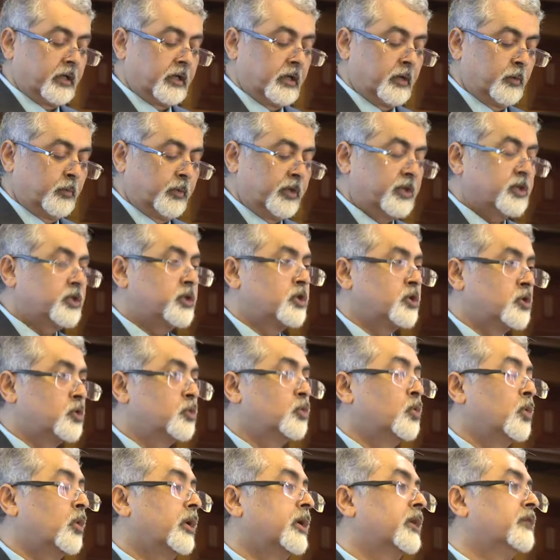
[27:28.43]
in which
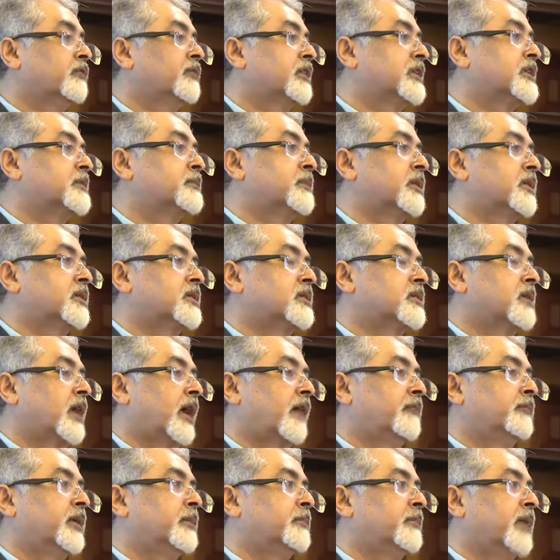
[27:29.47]
2 investments
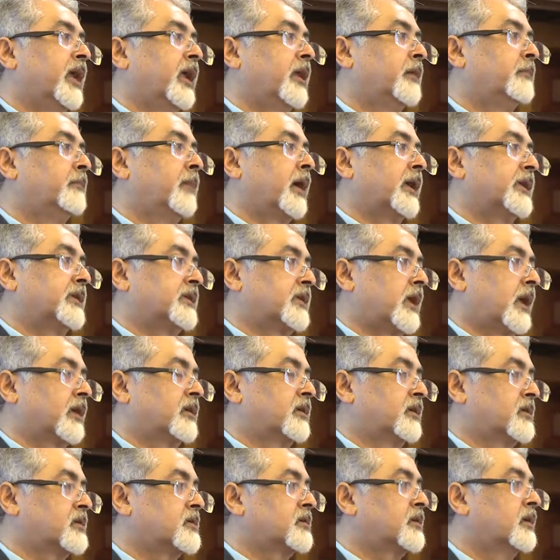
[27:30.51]
have been made by
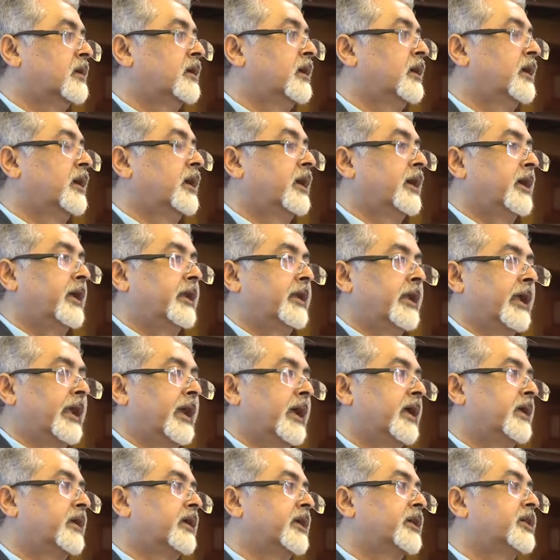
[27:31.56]
Tatas, in
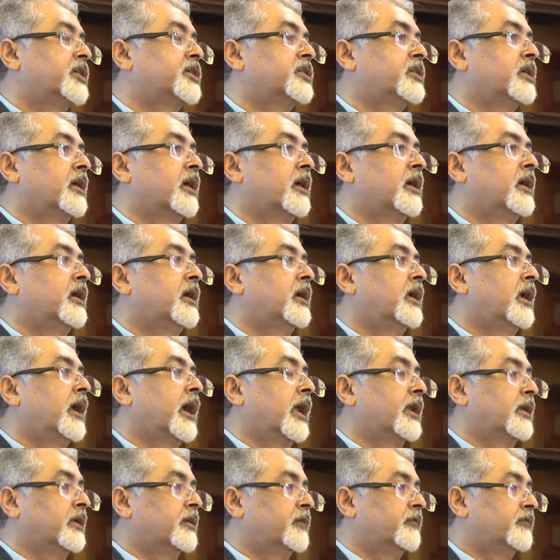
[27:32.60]
Air Asia
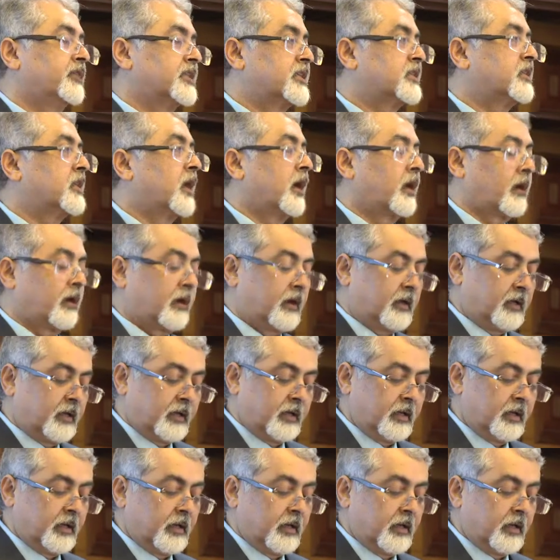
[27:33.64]
and in Vistara.